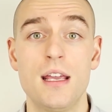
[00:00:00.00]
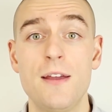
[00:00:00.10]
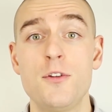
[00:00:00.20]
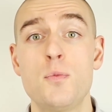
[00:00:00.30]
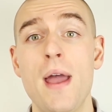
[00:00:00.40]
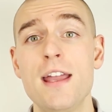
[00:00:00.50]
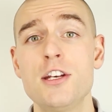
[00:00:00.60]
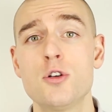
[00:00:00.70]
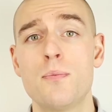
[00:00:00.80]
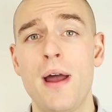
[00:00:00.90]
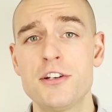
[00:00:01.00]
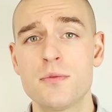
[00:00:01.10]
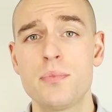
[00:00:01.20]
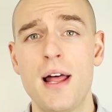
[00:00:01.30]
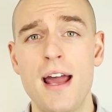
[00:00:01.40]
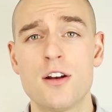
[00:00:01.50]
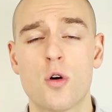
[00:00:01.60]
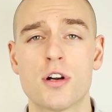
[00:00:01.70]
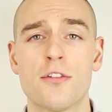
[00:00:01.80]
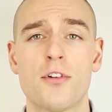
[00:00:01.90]
If you pay into a pension plan
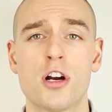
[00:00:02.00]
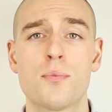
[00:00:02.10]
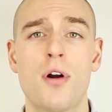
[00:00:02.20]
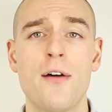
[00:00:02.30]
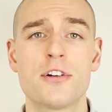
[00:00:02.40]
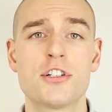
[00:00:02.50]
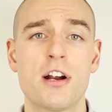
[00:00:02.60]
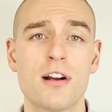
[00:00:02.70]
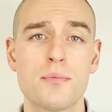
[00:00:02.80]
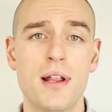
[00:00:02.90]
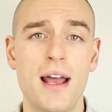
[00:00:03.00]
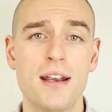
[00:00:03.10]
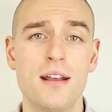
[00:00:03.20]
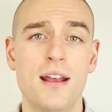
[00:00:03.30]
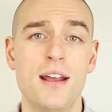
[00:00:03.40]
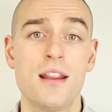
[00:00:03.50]
or deferred profit sharing plan,